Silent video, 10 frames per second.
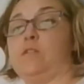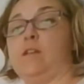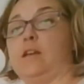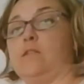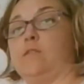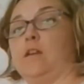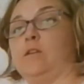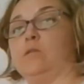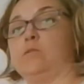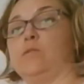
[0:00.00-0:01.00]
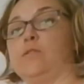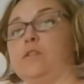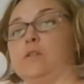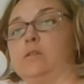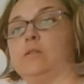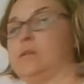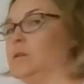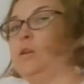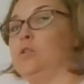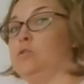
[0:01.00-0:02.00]
-9 goes first?
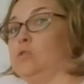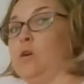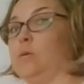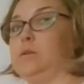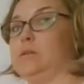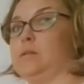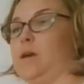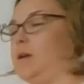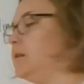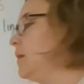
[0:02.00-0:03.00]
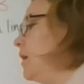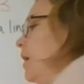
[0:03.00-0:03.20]
No, it does not.